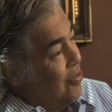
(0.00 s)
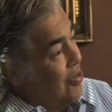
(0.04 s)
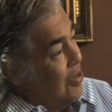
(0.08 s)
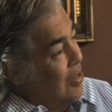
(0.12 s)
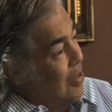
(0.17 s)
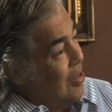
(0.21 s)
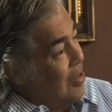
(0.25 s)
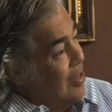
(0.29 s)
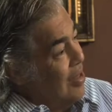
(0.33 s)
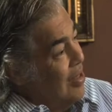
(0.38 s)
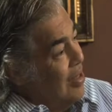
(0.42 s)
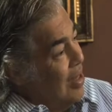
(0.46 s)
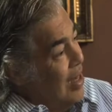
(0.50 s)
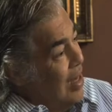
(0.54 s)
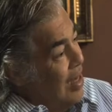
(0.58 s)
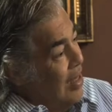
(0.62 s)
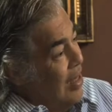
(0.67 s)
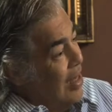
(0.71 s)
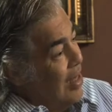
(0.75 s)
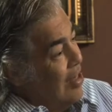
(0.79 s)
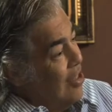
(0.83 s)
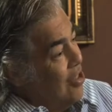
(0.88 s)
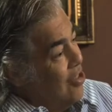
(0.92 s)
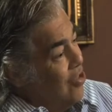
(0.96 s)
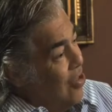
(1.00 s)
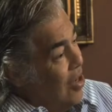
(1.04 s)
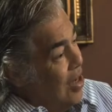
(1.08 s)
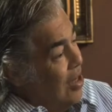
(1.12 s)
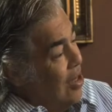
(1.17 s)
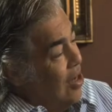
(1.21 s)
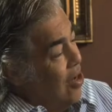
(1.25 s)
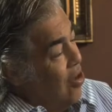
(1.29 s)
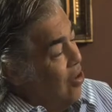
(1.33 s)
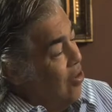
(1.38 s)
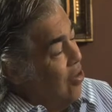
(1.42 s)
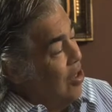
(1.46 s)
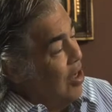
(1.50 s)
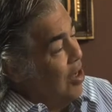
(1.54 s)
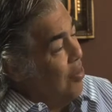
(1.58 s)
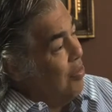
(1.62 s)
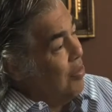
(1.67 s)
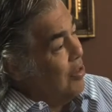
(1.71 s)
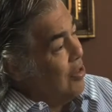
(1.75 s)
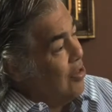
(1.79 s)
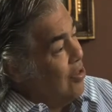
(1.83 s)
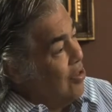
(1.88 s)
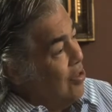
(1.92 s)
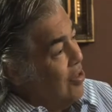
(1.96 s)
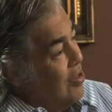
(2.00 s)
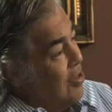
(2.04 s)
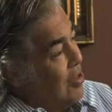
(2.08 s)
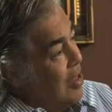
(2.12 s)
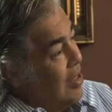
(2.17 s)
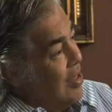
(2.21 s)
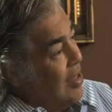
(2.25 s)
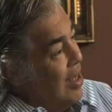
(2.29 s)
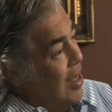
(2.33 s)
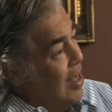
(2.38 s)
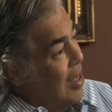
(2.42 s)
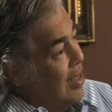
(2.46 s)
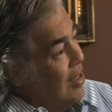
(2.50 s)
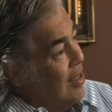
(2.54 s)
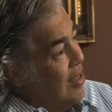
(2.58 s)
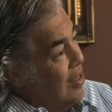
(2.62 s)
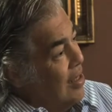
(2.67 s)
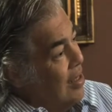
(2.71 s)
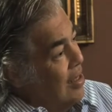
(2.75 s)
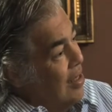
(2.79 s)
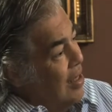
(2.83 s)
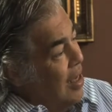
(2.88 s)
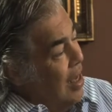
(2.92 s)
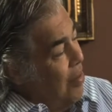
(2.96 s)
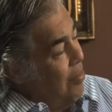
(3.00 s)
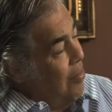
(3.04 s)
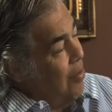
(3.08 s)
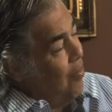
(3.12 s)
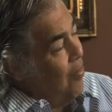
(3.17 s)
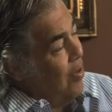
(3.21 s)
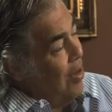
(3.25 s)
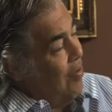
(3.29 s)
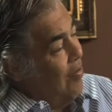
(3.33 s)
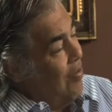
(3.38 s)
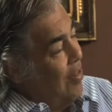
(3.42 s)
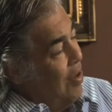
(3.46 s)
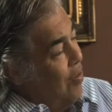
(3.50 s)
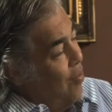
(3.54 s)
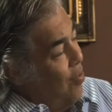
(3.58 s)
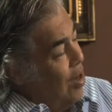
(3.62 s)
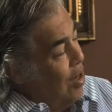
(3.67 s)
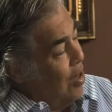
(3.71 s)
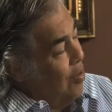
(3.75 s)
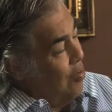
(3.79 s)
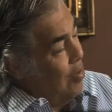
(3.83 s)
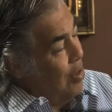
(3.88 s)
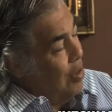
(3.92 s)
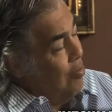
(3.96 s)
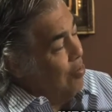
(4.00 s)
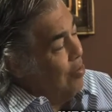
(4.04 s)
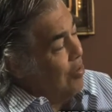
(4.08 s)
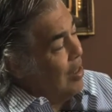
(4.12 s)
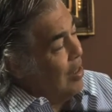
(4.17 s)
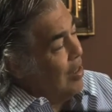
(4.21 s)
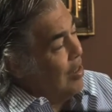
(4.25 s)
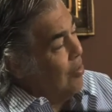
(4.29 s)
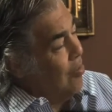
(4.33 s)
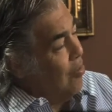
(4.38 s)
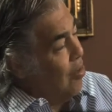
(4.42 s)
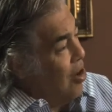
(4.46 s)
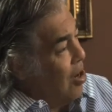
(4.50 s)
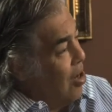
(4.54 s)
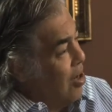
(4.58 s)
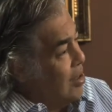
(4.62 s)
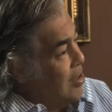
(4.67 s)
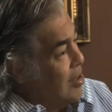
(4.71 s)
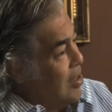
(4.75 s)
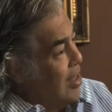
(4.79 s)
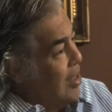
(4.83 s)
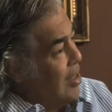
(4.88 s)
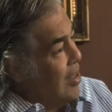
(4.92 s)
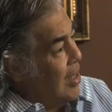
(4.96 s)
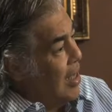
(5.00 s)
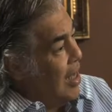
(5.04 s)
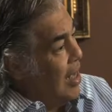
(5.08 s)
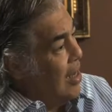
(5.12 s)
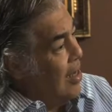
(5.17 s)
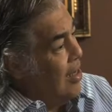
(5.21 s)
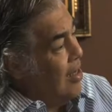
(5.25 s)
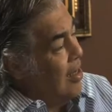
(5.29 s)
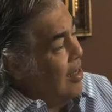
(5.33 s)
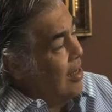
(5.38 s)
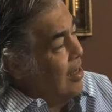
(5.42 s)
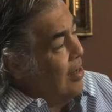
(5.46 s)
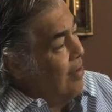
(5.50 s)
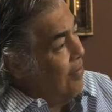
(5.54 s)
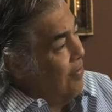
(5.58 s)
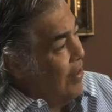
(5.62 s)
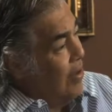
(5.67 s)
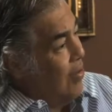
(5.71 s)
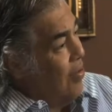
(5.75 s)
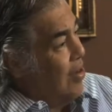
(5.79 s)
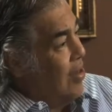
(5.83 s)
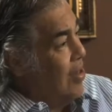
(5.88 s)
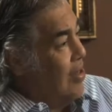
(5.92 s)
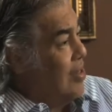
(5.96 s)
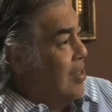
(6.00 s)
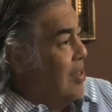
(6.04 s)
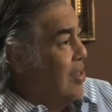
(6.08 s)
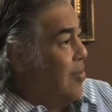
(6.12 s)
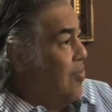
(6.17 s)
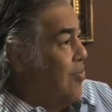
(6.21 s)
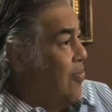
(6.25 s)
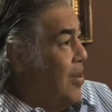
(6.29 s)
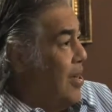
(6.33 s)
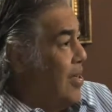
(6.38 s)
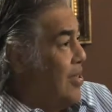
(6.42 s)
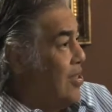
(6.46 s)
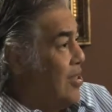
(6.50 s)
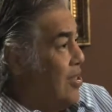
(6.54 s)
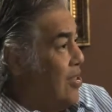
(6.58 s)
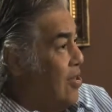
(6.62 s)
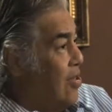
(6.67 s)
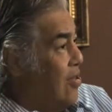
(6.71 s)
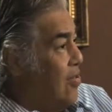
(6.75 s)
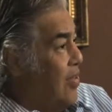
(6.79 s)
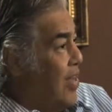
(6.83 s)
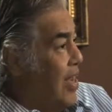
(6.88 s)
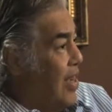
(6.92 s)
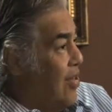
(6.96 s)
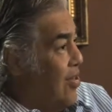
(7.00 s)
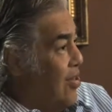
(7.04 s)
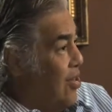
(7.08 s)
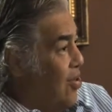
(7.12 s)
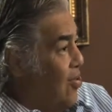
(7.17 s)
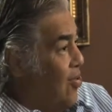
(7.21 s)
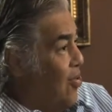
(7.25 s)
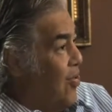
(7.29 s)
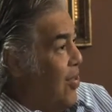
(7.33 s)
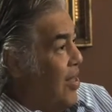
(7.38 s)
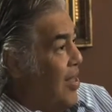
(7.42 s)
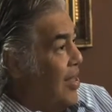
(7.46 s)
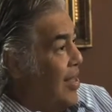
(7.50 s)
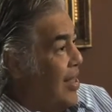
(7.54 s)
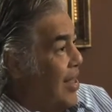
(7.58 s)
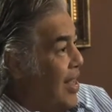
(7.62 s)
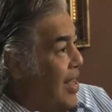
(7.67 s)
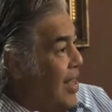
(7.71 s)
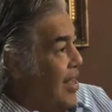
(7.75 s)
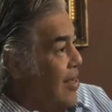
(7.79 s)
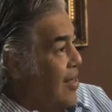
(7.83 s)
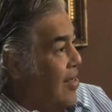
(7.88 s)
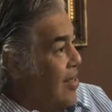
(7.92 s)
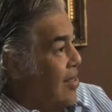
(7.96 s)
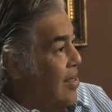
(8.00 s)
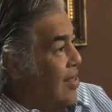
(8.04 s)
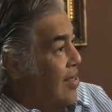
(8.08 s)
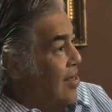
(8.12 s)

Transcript: point. And they're going to try and hold it up as long as they can. I mean, whenever they want to manipulate the markets, they can. If they want to send the price to go down lower, they can.